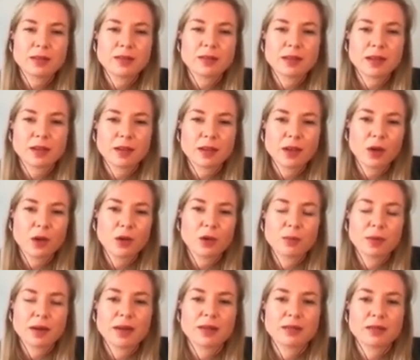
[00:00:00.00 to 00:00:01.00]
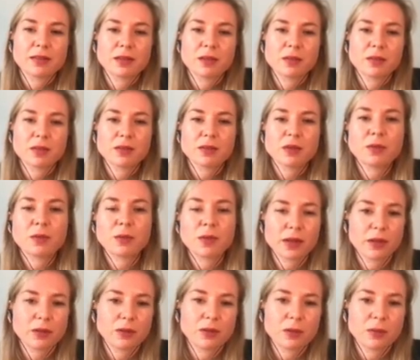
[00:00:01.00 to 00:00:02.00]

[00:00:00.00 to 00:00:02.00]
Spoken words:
And in this context, he was saying, well,